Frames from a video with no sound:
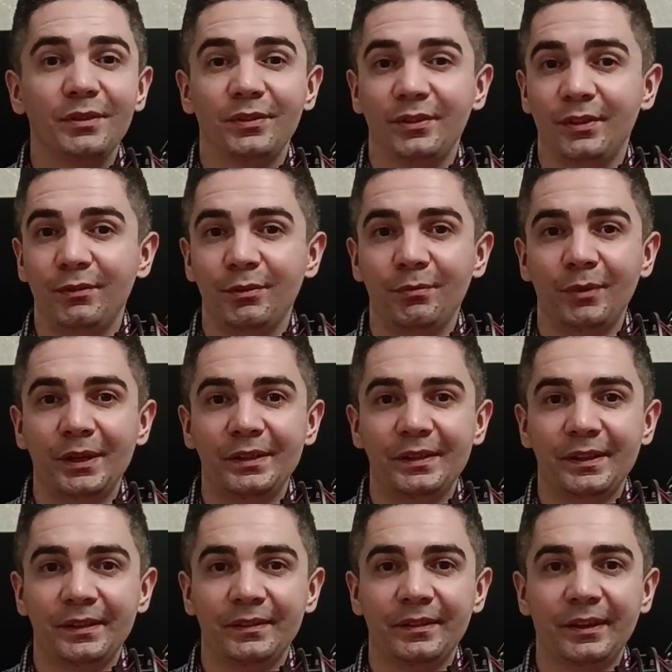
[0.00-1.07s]
will save you money
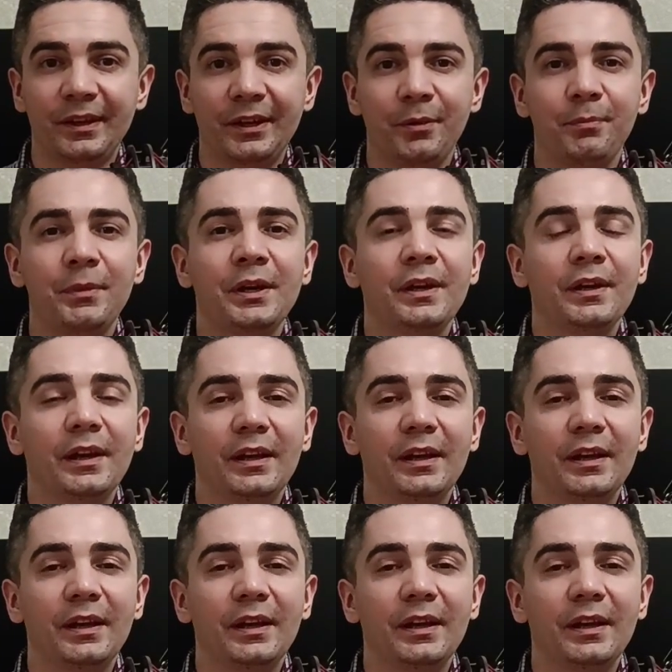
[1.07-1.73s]
and time.